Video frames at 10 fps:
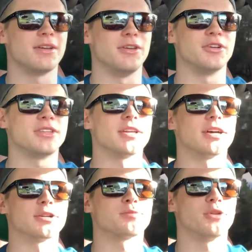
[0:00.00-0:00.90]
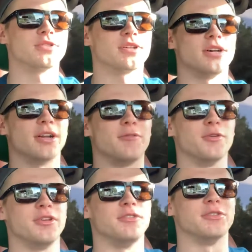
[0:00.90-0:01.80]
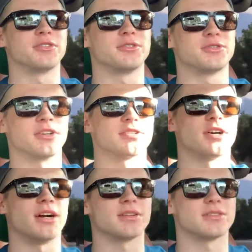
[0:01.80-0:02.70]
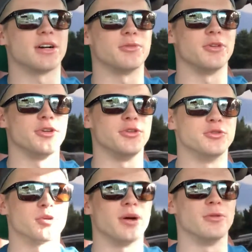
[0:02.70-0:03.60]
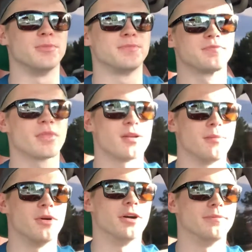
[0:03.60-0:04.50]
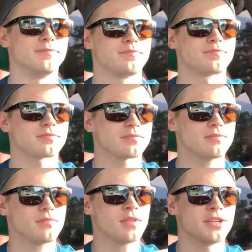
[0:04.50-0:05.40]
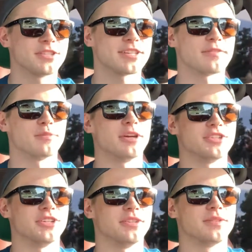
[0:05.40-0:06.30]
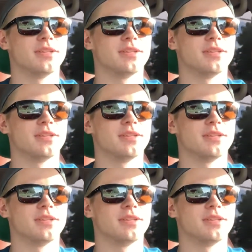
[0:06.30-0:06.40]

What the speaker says: you can take that as pros and cons. If you're leaving your truck stock, it's not really a huge problem, but you just have to mention it.